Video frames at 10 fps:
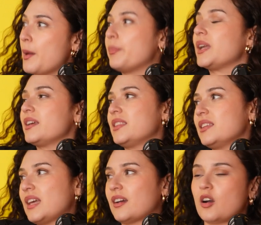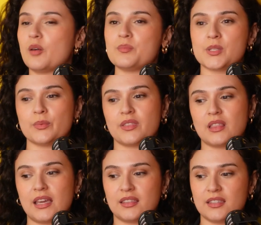But I think that comes with
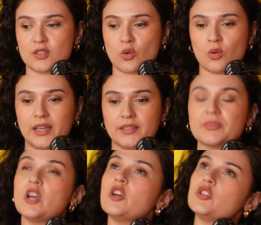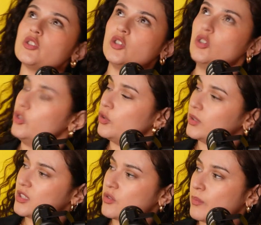like this whole you know
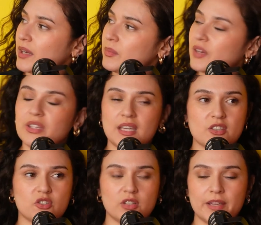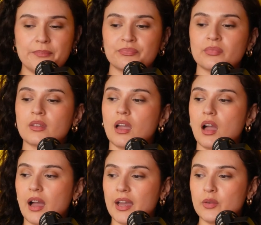what this reminded me of? Yesterday,
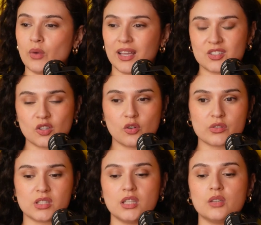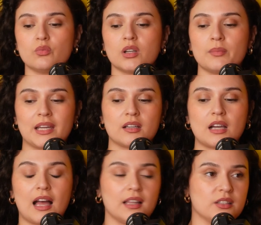I went to go see one of my
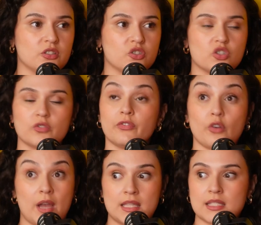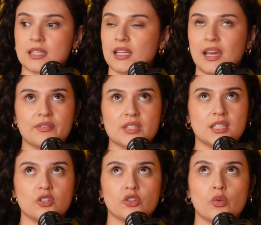college friends, and I haven't
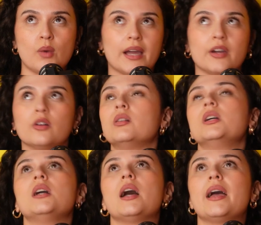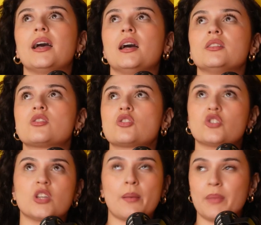seen her in a while. And so
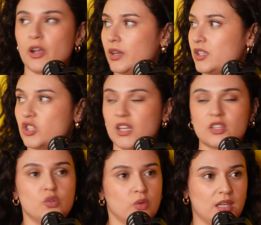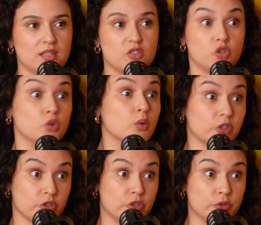she got married. She had 2 kids, 2
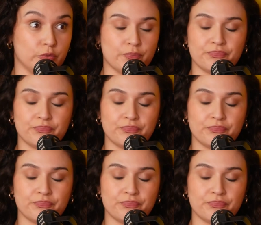under 2.